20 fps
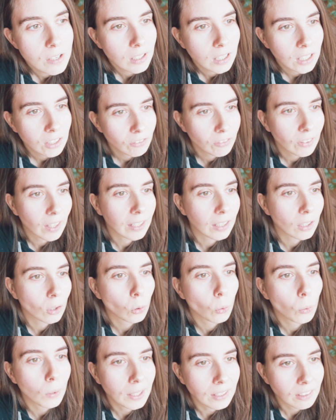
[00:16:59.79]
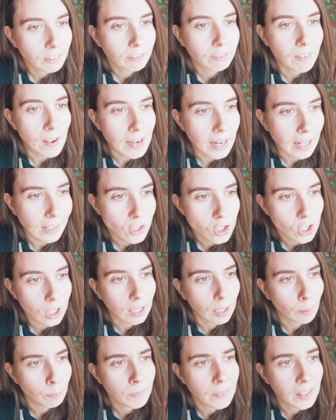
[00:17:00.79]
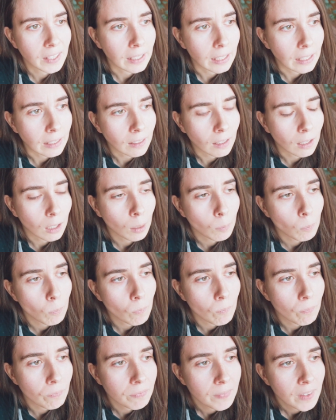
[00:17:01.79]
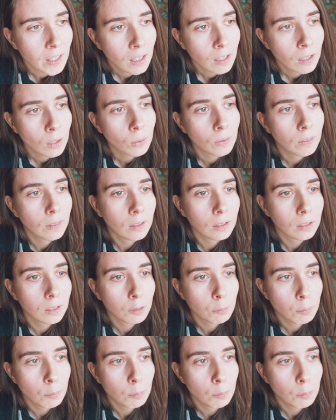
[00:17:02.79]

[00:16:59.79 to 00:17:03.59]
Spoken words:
to give like a quick financial update, the